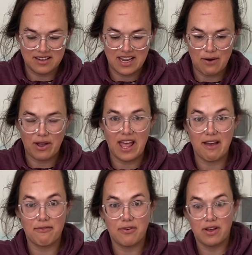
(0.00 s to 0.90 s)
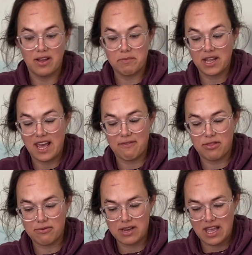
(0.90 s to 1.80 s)
now I'm gonna have
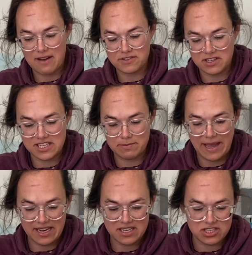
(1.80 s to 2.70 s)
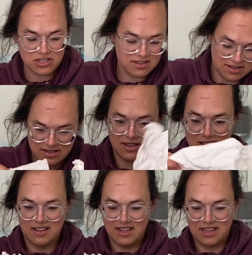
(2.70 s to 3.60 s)
three after this package.
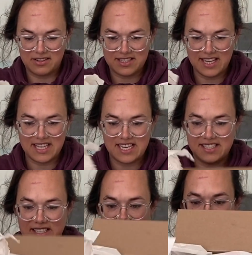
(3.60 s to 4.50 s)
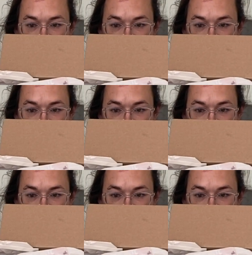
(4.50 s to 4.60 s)
It looks like this.